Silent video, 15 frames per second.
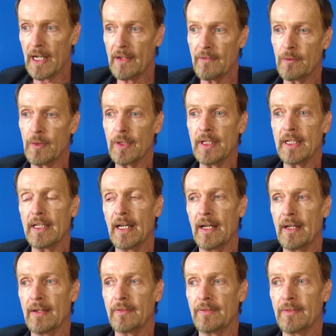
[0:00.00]
I really
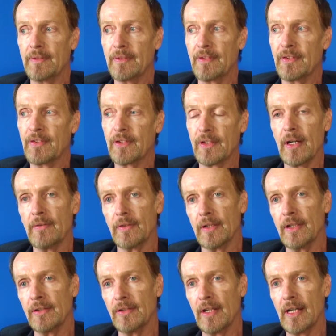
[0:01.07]
have
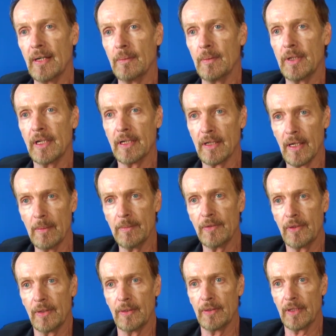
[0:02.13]
discovered is that when it comes
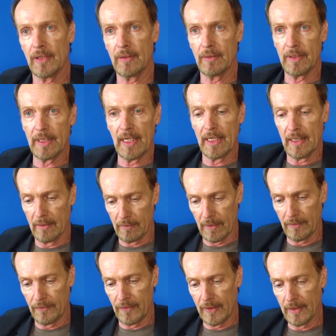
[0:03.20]
to the creating and
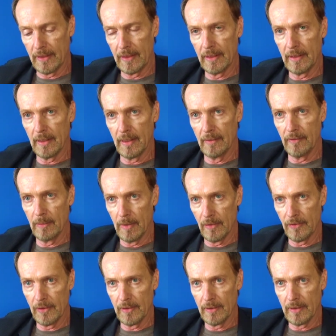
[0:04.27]
revealing of
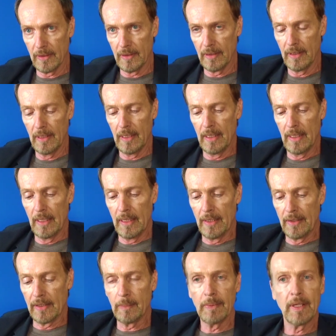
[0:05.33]
emotion,
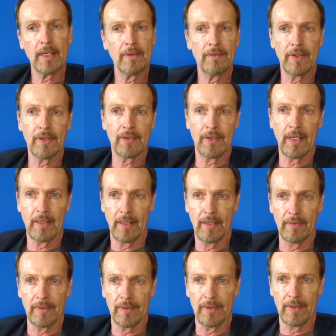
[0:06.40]
that the playing field is not
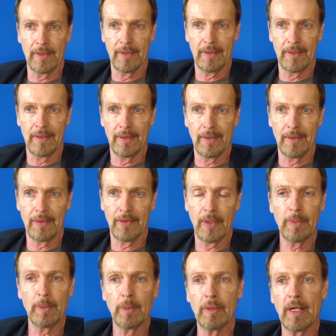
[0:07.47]
leveled. There's
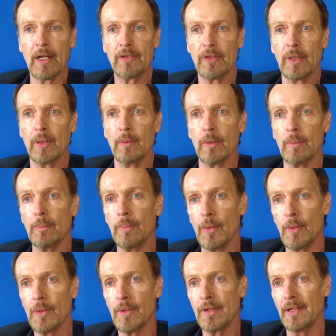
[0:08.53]
some people actually who were
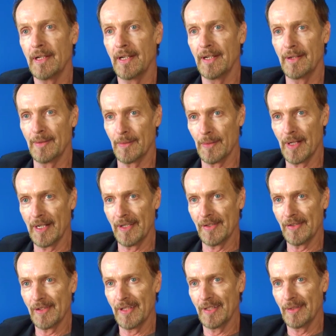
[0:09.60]
born and
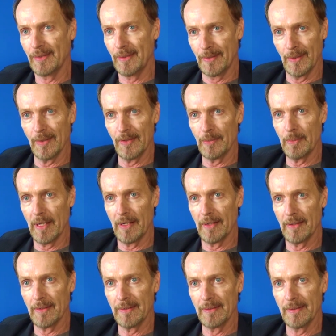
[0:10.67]
raised to do this better.